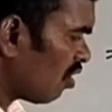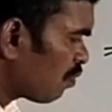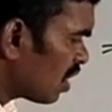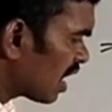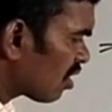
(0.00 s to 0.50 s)

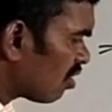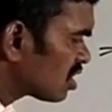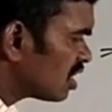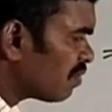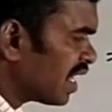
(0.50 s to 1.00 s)
apply cos
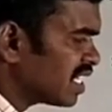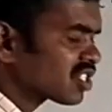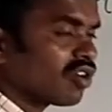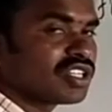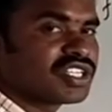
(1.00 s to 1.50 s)
c minus
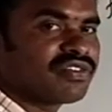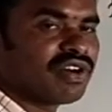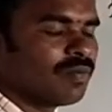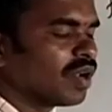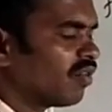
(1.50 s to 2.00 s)
cos d
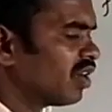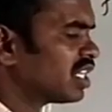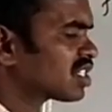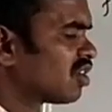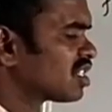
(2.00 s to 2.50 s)
formula. What
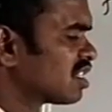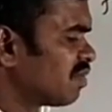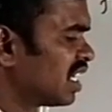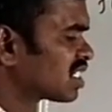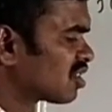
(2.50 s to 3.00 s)
is cos c
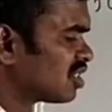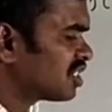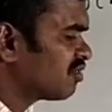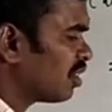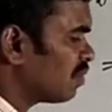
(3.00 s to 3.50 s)
minus cos
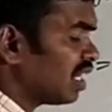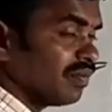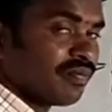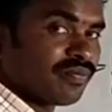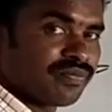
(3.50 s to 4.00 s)
d formula?
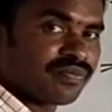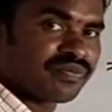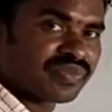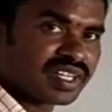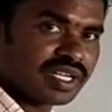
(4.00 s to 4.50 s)

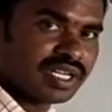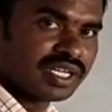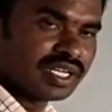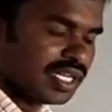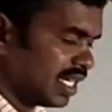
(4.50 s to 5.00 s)

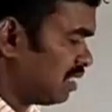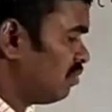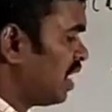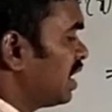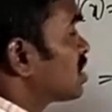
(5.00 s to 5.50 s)
Yeah,
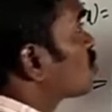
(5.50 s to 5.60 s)
minus